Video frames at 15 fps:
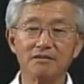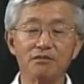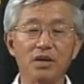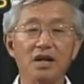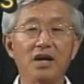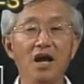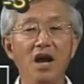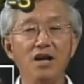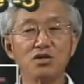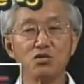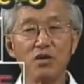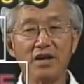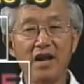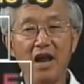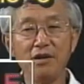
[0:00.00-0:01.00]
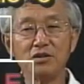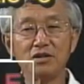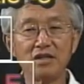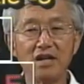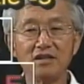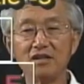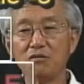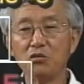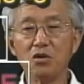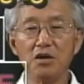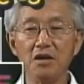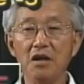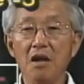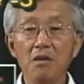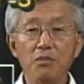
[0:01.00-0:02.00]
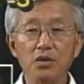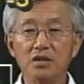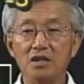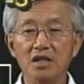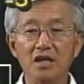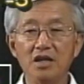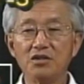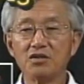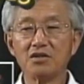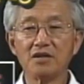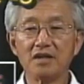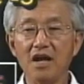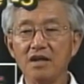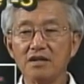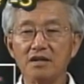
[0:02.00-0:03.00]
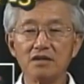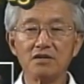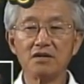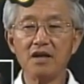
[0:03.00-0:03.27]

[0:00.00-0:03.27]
Because when I said the word put TH together,